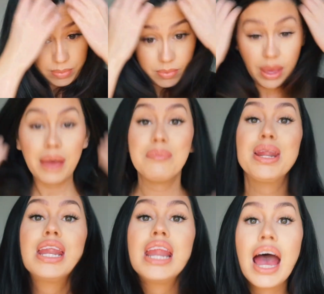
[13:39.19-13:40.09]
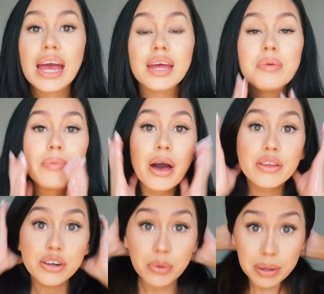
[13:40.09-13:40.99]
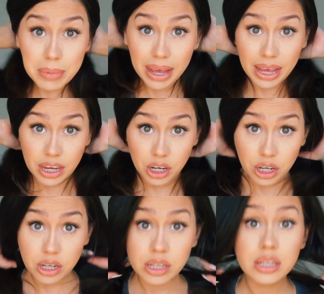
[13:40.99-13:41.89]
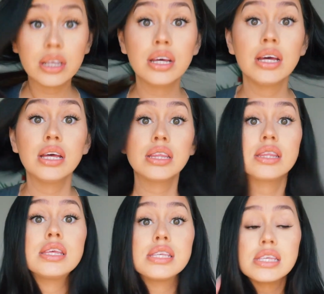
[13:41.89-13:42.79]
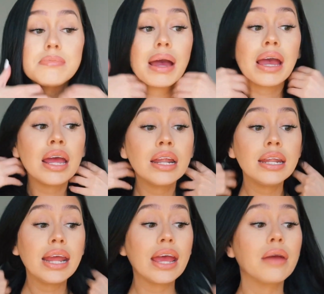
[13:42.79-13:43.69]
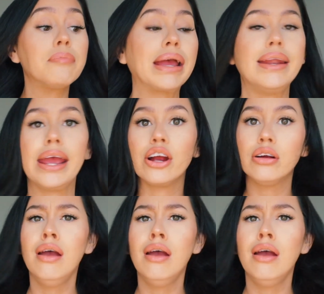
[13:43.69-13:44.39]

I'm not going to be bothered doing my hair. This is my nair.